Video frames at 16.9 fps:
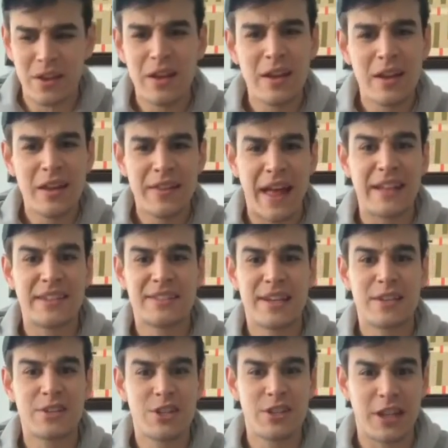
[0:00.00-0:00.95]
that
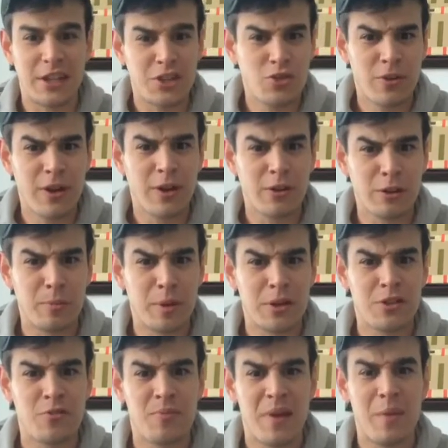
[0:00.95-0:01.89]
section like triggered a
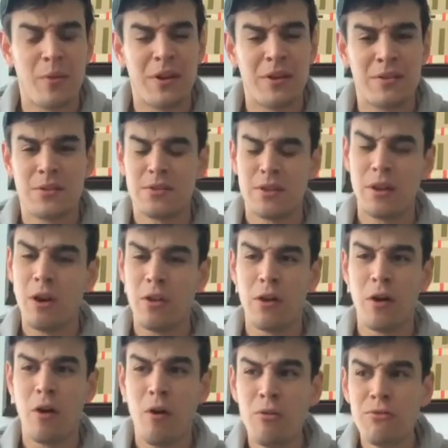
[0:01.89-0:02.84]
bunch of memories. I was like, oh, the
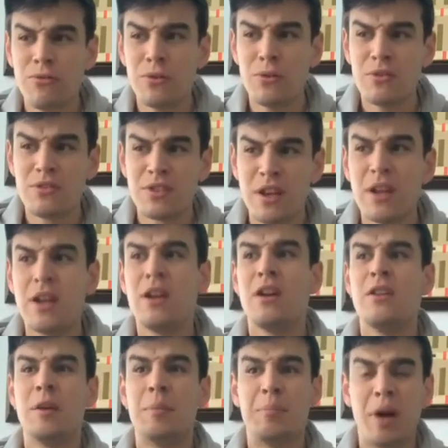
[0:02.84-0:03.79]
Whole Foods,
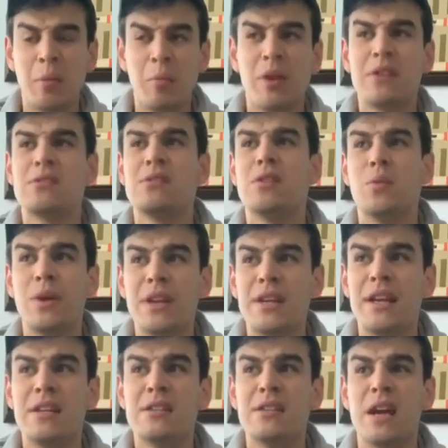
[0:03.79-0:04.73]
the Publix, and the
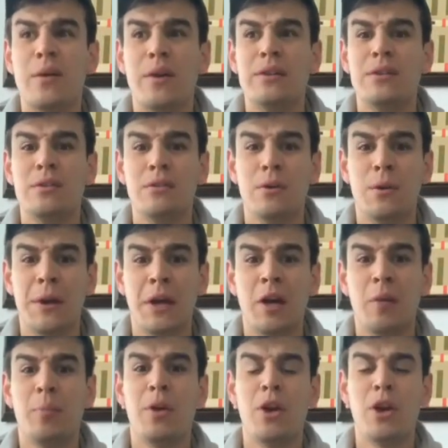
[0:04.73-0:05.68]
Winn-Dixie I went to growing
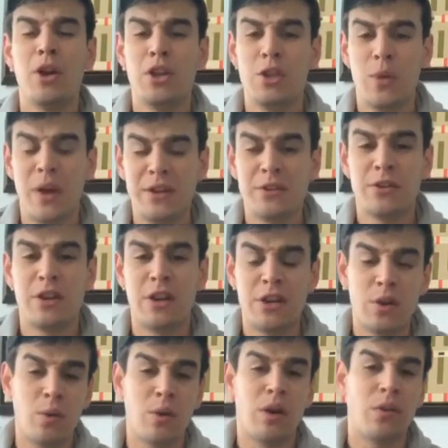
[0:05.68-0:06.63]
up, you entered
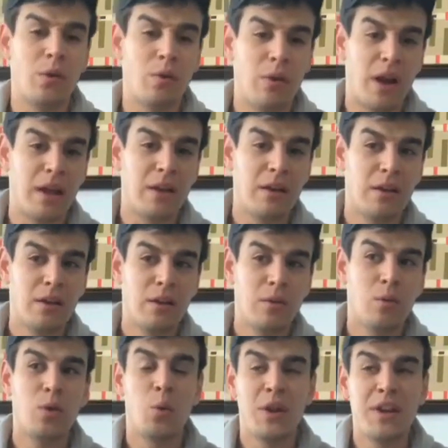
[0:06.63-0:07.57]
and you were on the right.
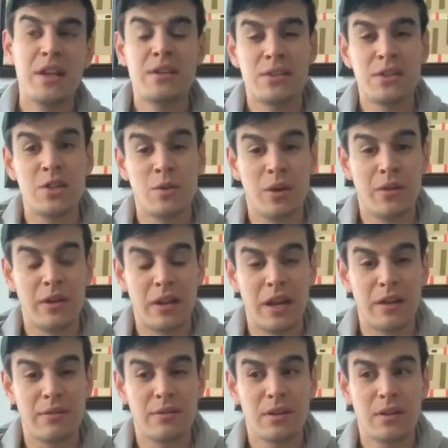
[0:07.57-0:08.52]
Well, the Winn-Dixie, you were on the
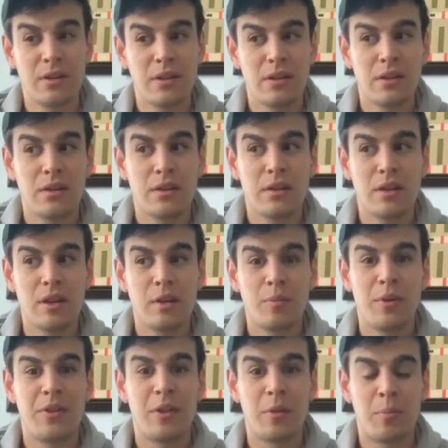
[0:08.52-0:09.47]
left.
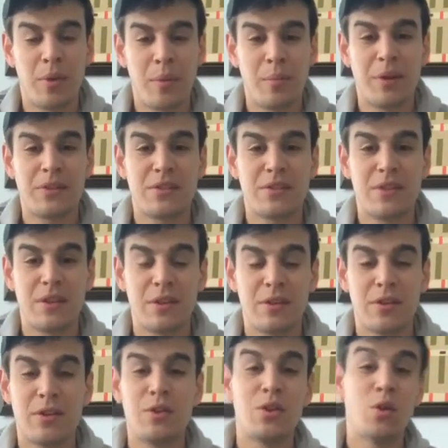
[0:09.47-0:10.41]
But the Publix and
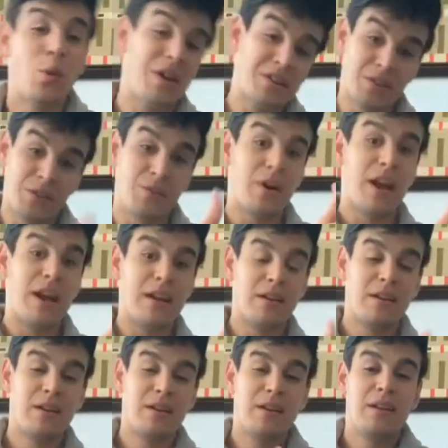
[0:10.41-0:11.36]
you went to the right.
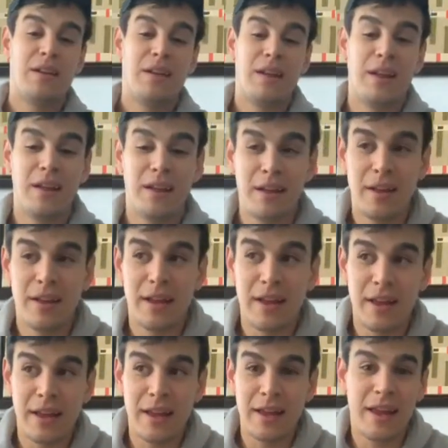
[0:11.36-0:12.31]

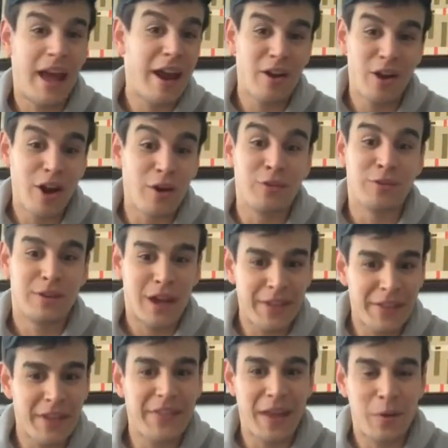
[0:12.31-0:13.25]
I don't know. I
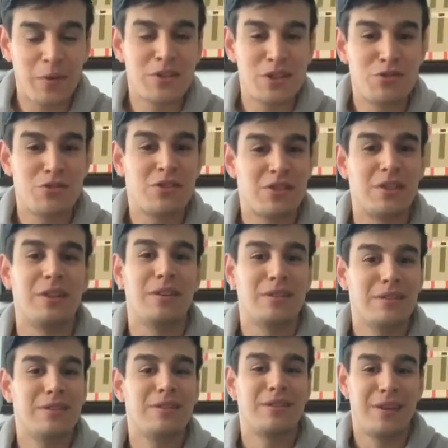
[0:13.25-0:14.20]
thought that was interesting.
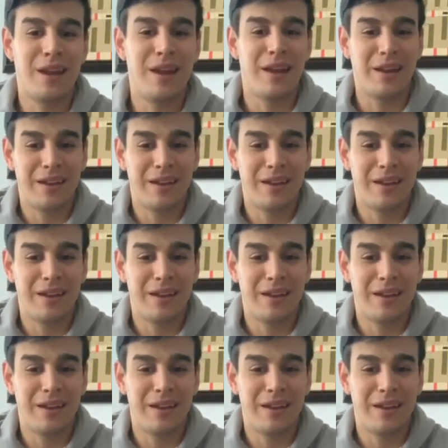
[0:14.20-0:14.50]
Yeah.